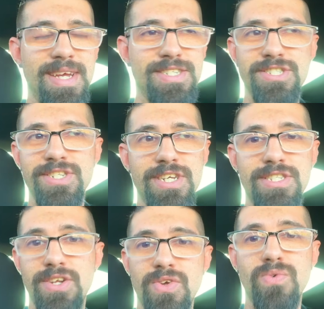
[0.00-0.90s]
It just needs
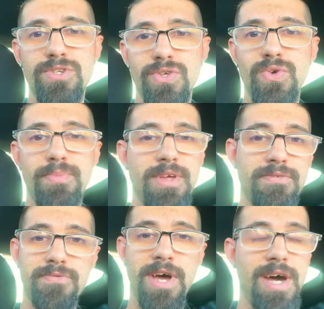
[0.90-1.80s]
a new tube.
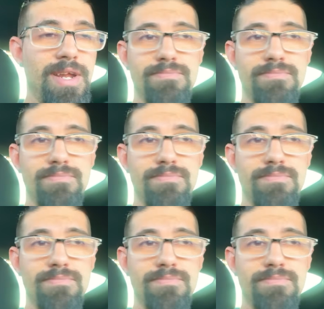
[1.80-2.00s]
If not,